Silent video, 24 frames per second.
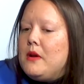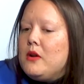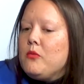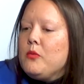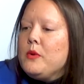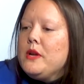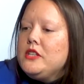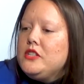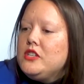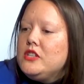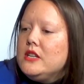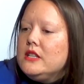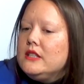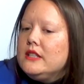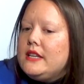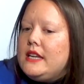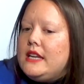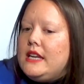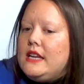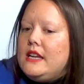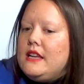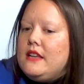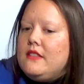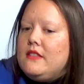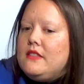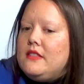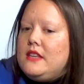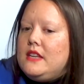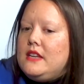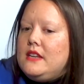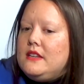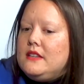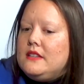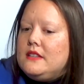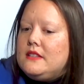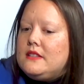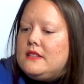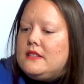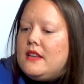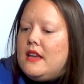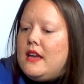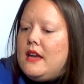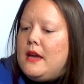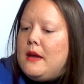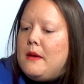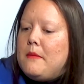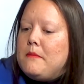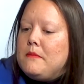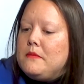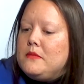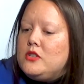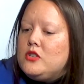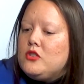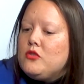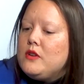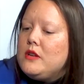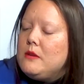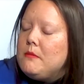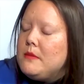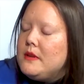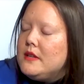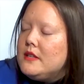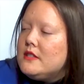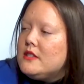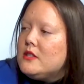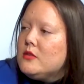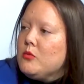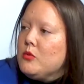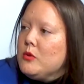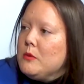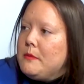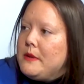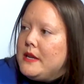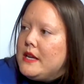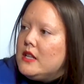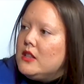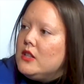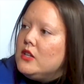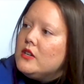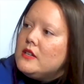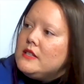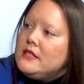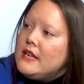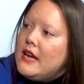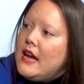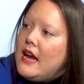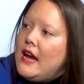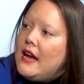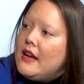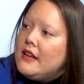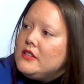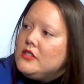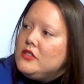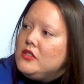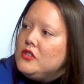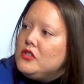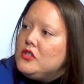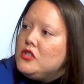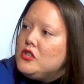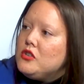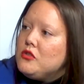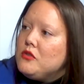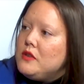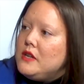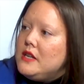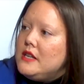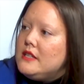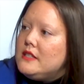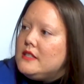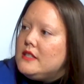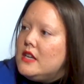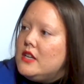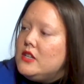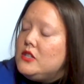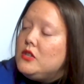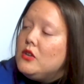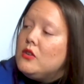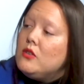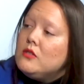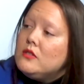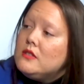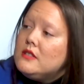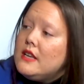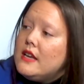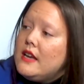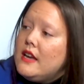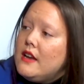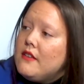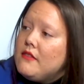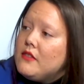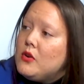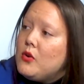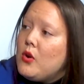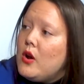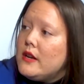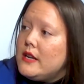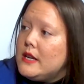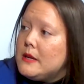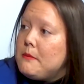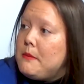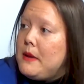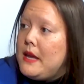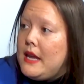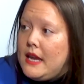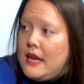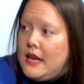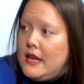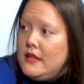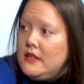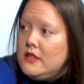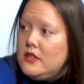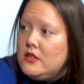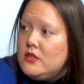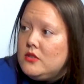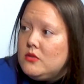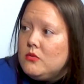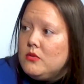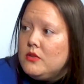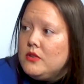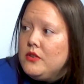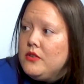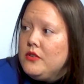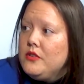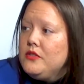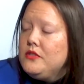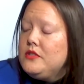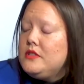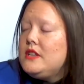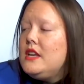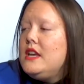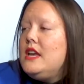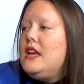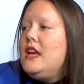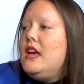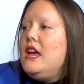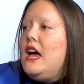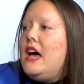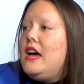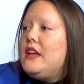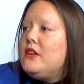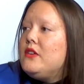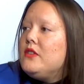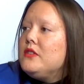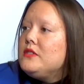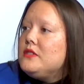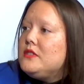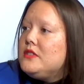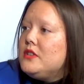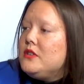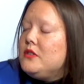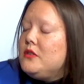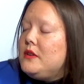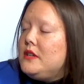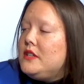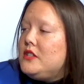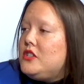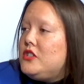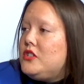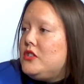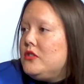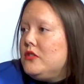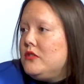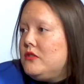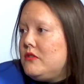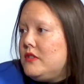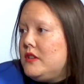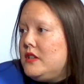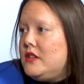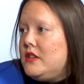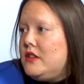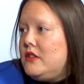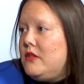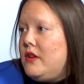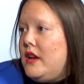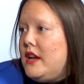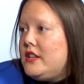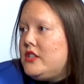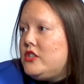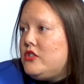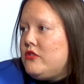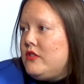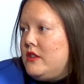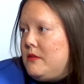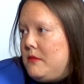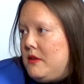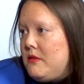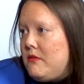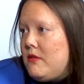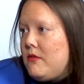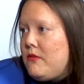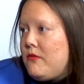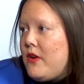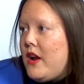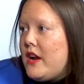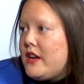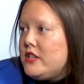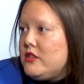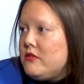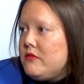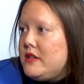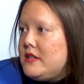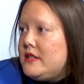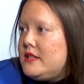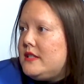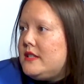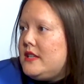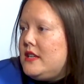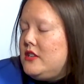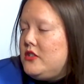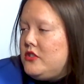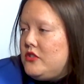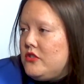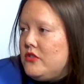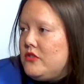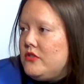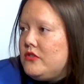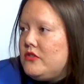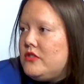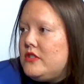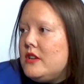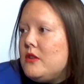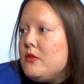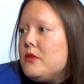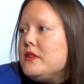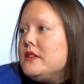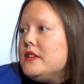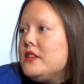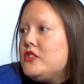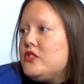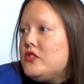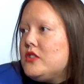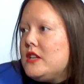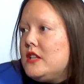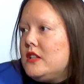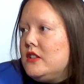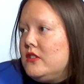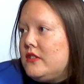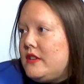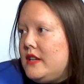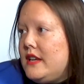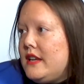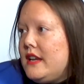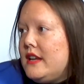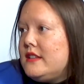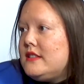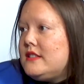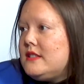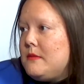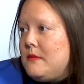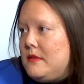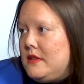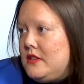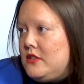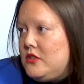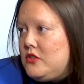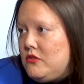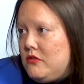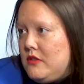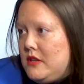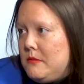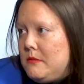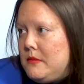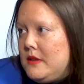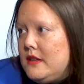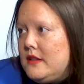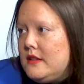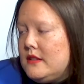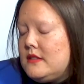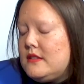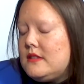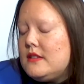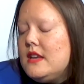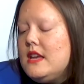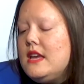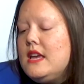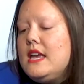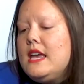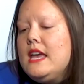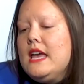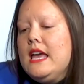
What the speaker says: originally these treatments were being looked at to treat adults that have chronic pain disorders. And also in children who had treatment refractory seizures, they were initially looking at some of these treatments.